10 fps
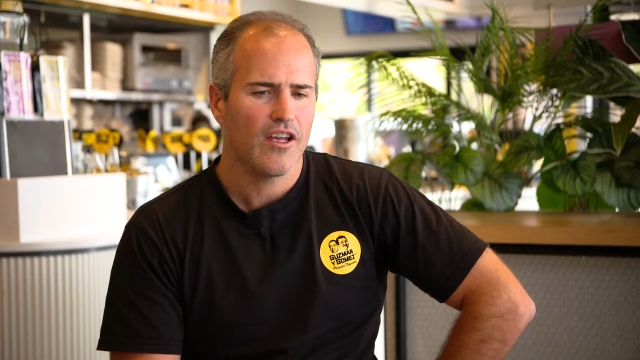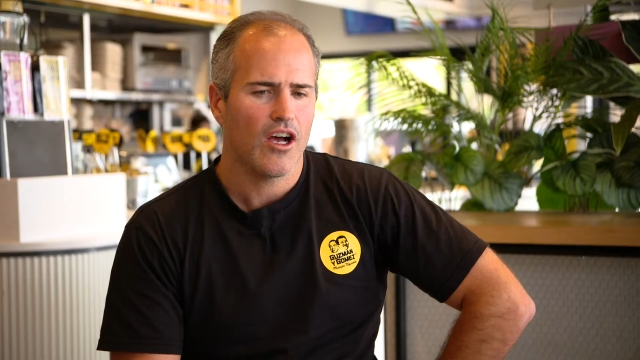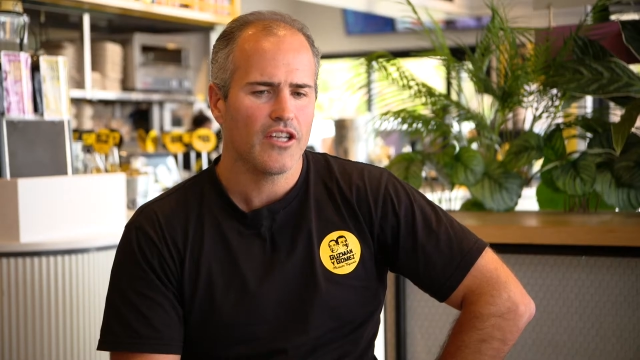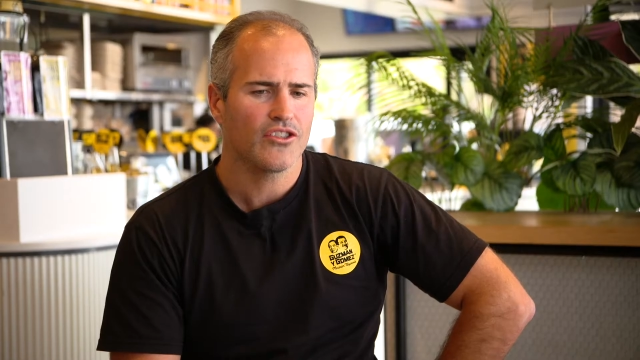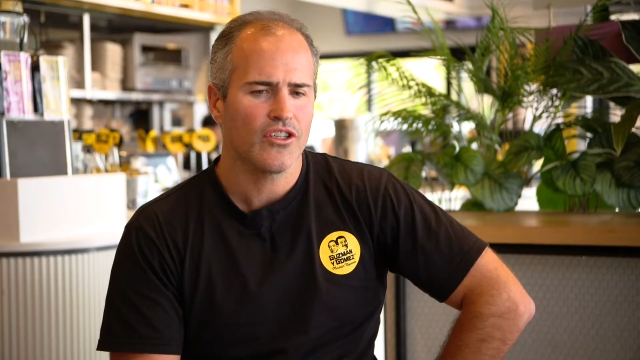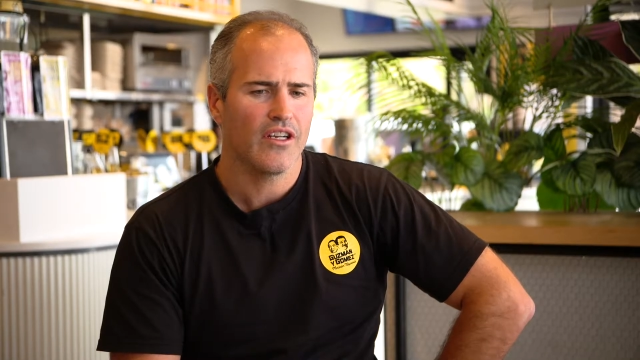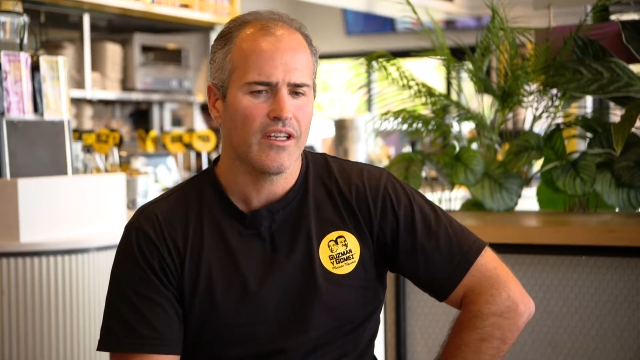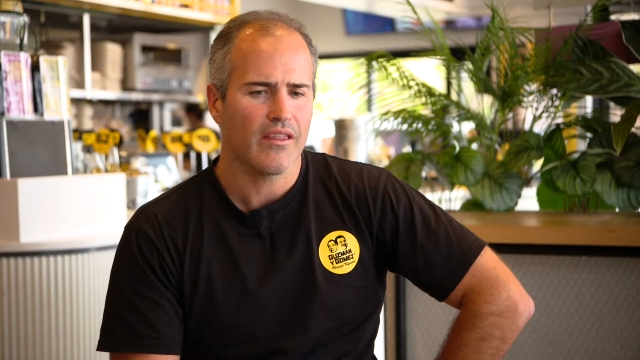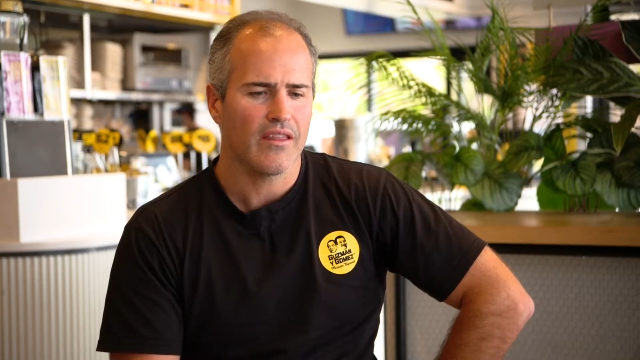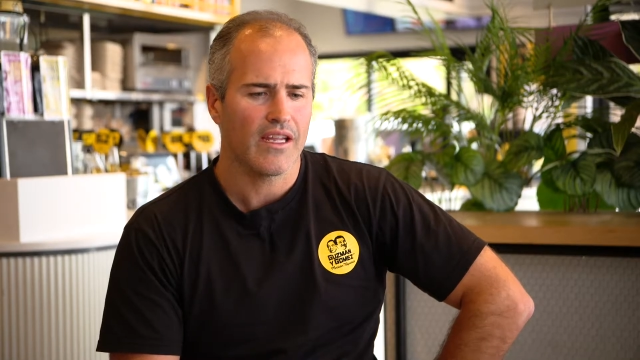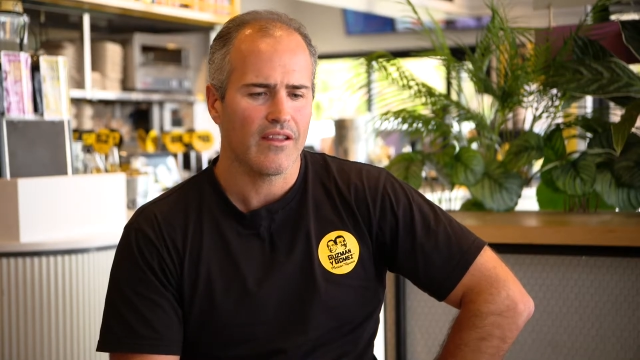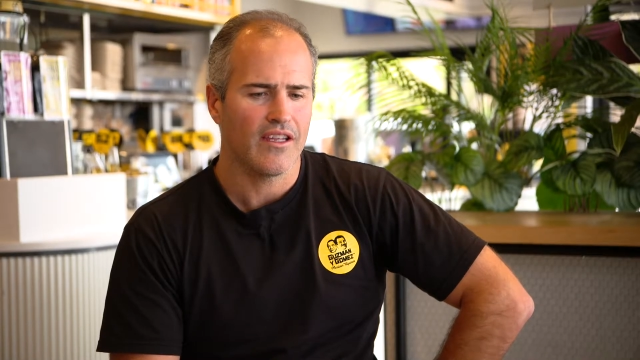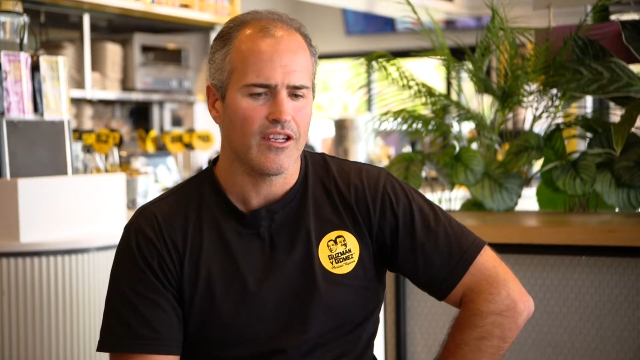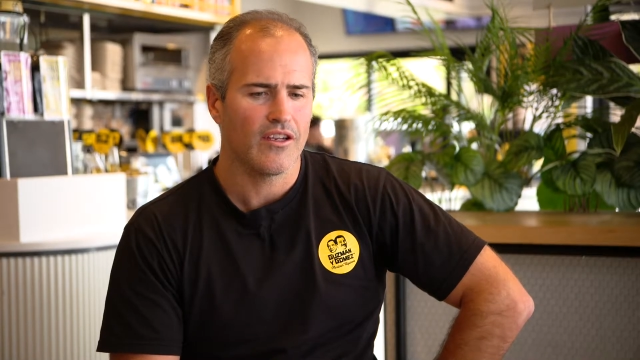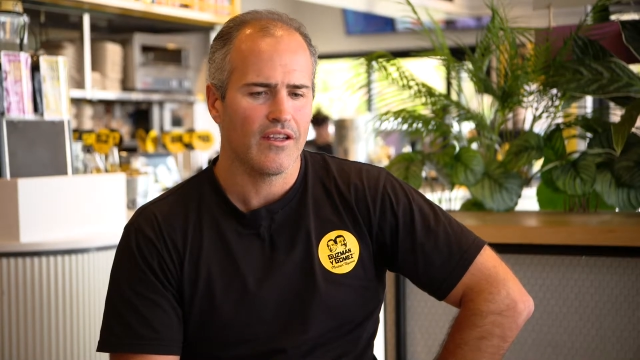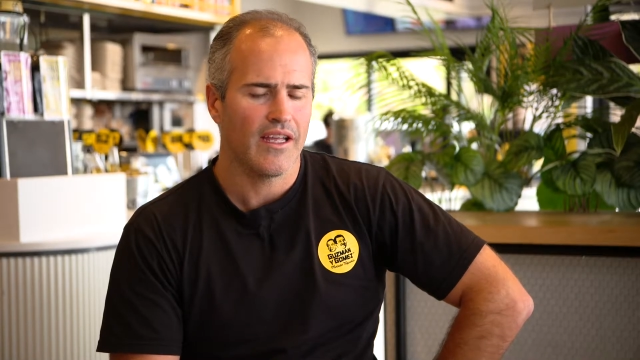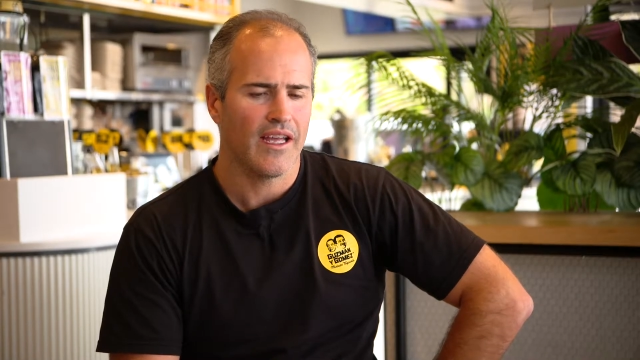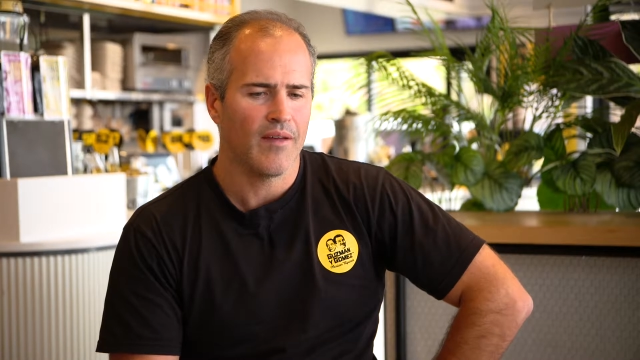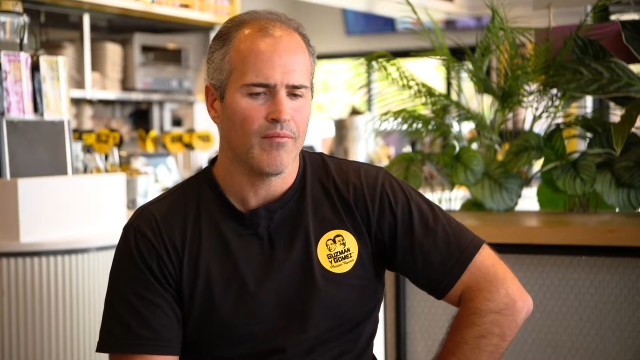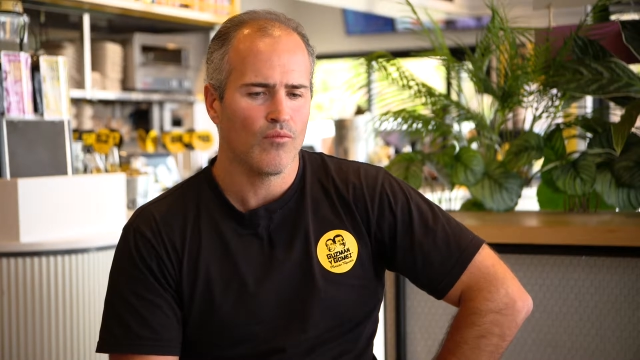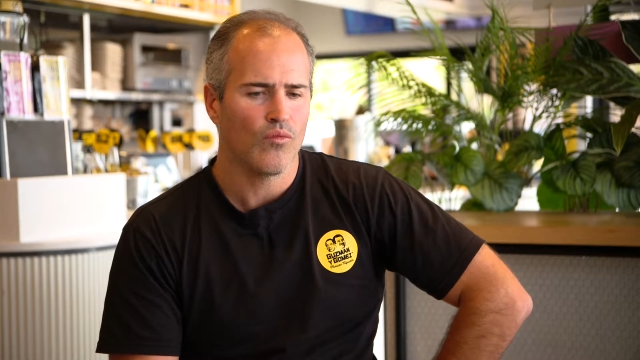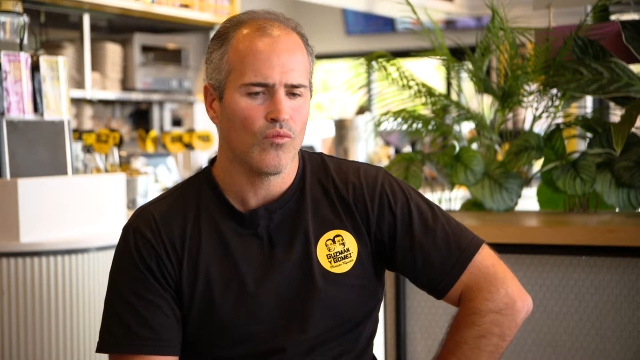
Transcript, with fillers: I certainly think that um,